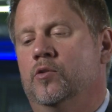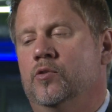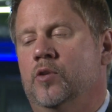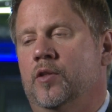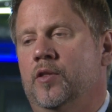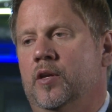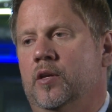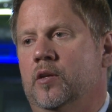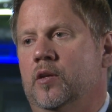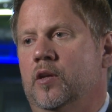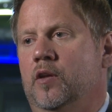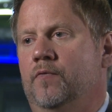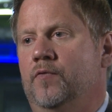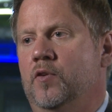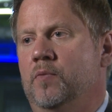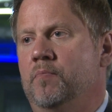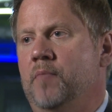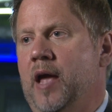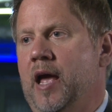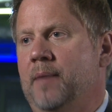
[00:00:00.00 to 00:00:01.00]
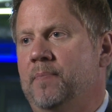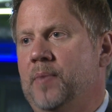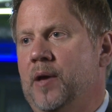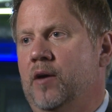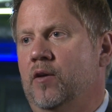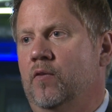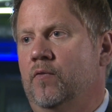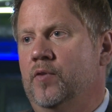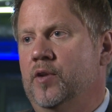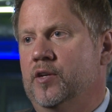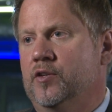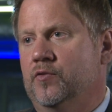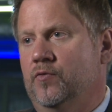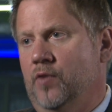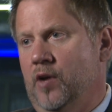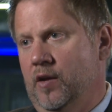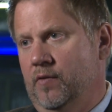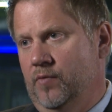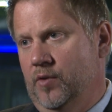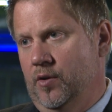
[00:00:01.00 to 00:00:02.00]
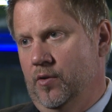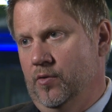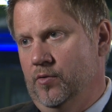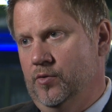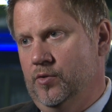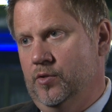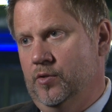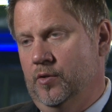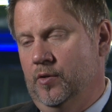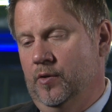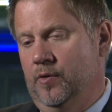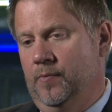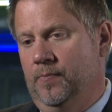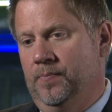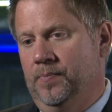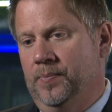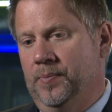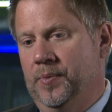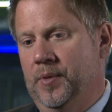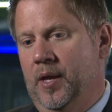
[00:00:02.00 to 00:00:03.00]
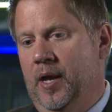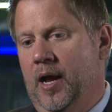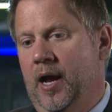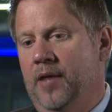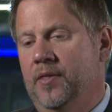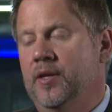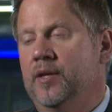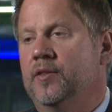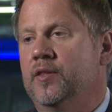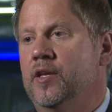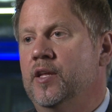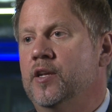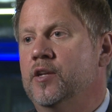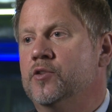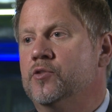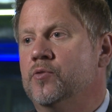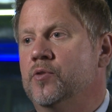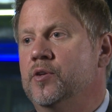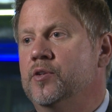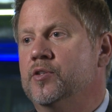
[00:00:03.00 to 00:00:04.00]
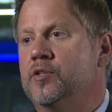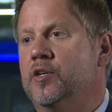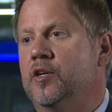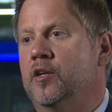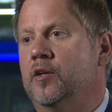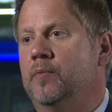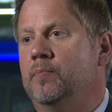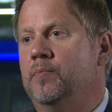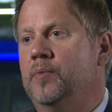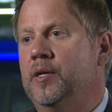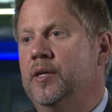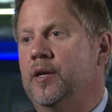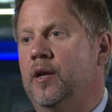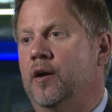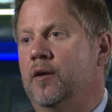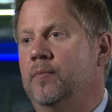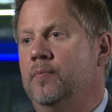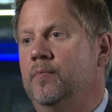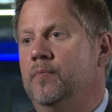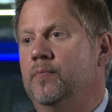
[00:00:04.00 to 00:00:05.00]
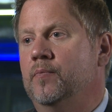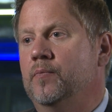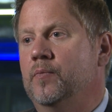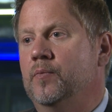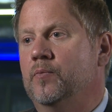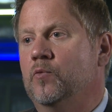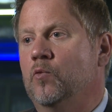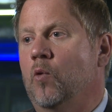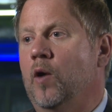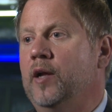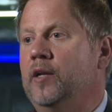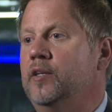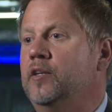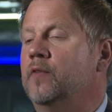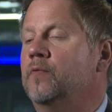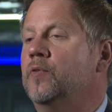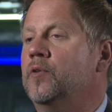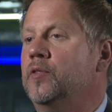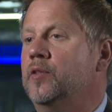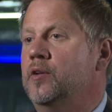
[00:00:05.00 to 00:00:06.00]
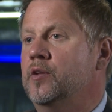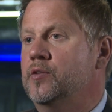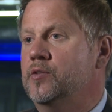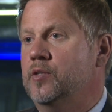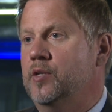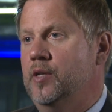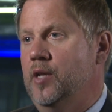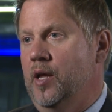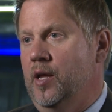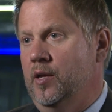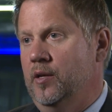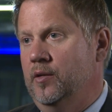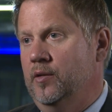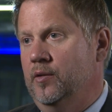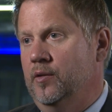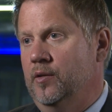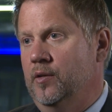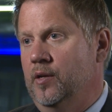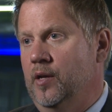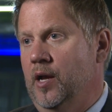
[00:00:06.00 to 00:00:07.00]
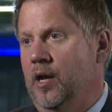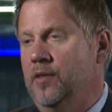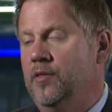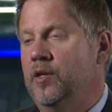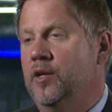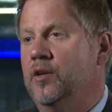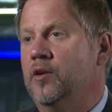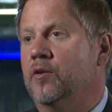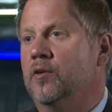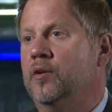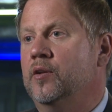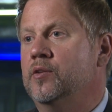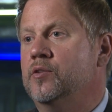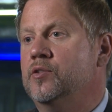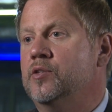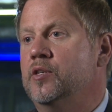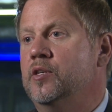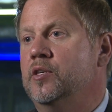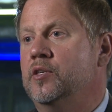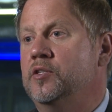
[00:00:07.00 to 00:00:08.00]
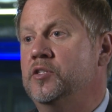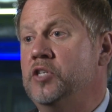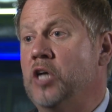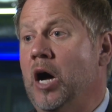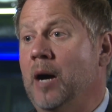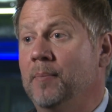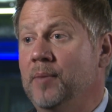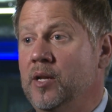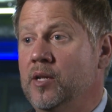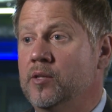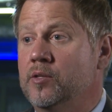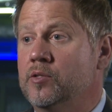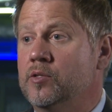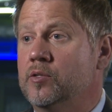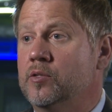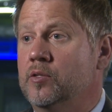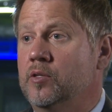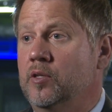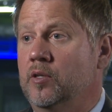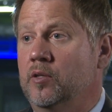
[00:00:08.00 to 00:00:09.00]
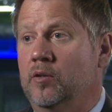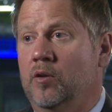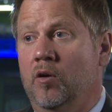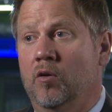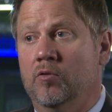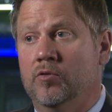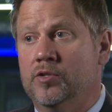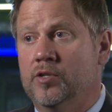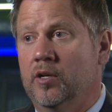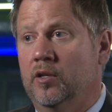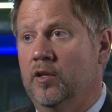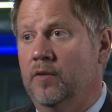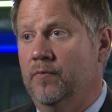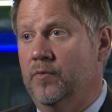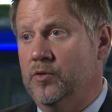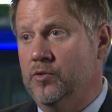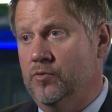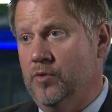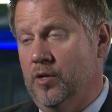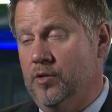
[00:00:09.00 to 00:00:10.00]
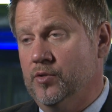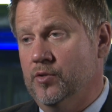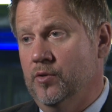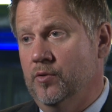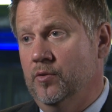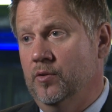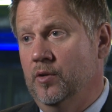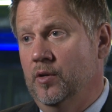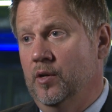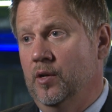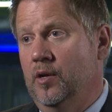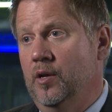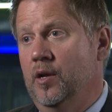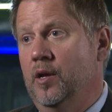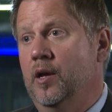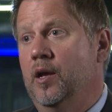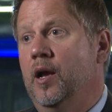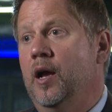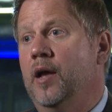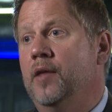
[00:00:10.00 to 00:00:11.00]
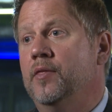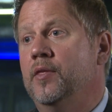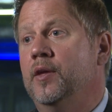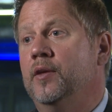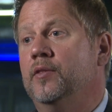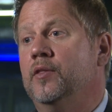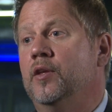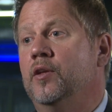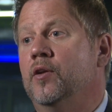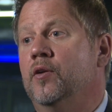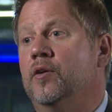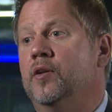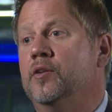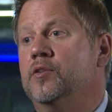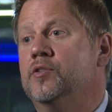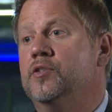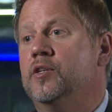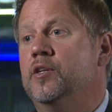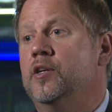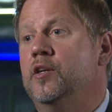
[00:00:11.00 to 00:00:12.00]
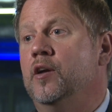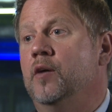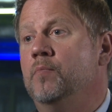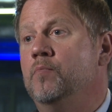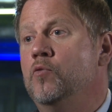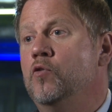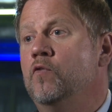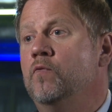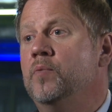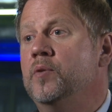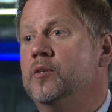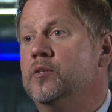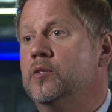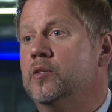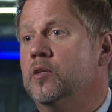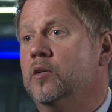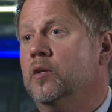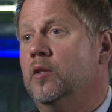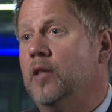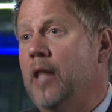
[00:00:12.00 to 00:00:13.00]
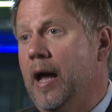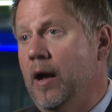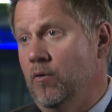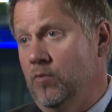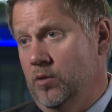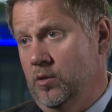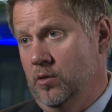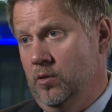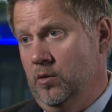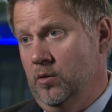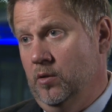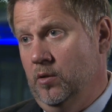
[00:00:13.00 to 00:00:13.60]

So I think if you map out over the next five years, I think the industry is going to become quite different than it is today. I think you're going to see a dominance in wholesale infrastructure. I think that you're going to see a movement to the cloud.